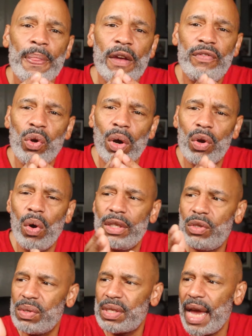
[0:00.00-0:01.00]
if you are going
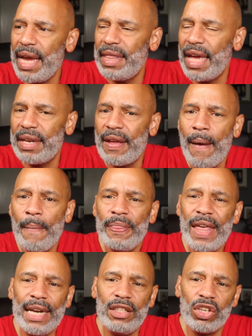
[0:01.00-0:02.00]
to say that
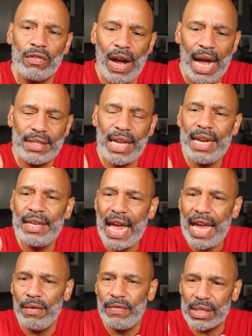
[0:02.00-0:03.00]
that Gervonta
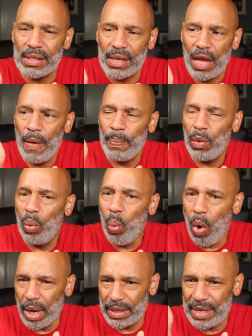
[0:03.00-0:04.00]
Davis
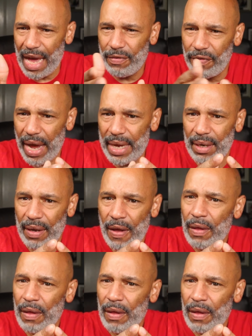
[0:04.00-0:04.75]
wants that fight,